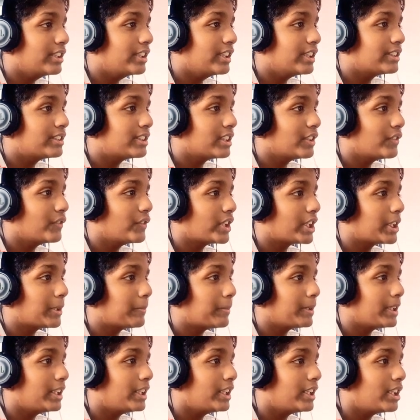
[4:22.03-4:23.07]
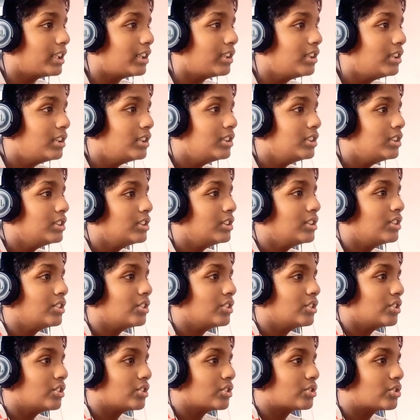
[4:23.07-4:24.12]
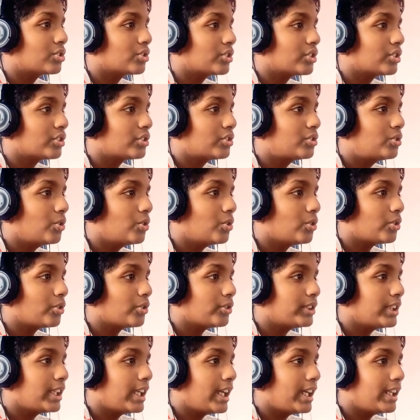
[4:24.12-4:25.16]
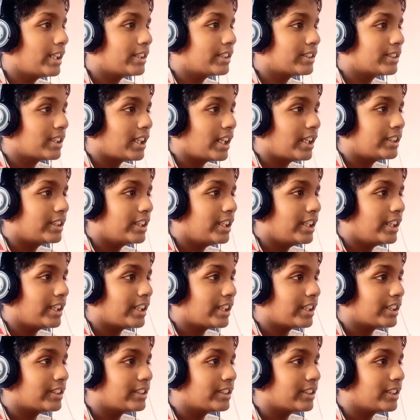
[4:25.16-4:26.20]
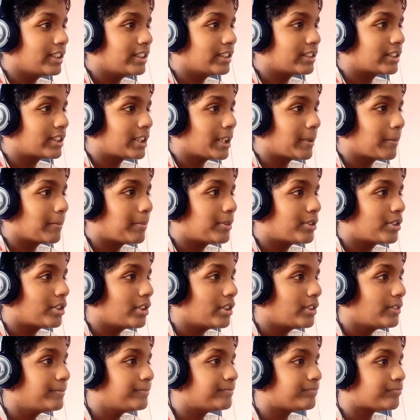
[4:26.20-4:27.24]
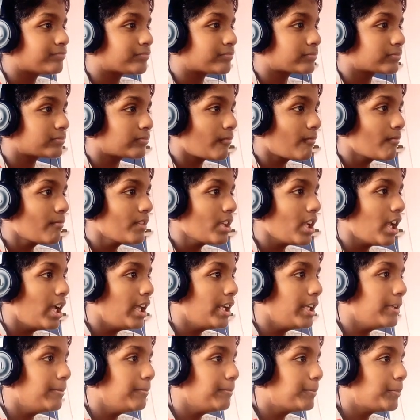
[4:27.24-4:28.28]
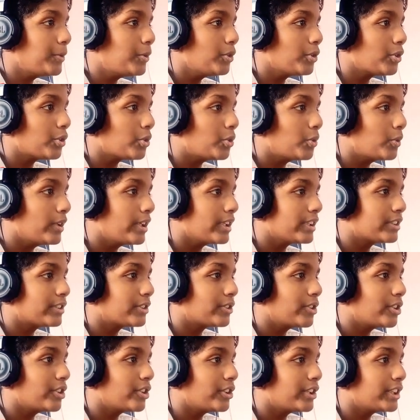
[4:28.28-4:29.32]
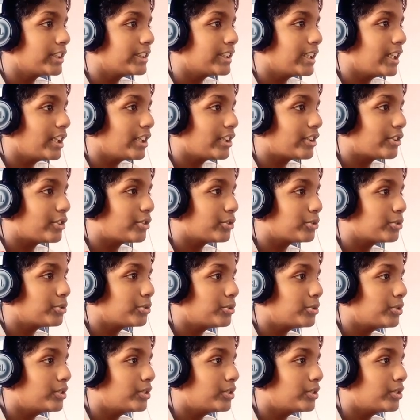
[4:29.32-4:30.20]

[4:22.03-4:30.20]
this and Wikipedia. So just go to that site, the link is in the description. And import OS, you will need that to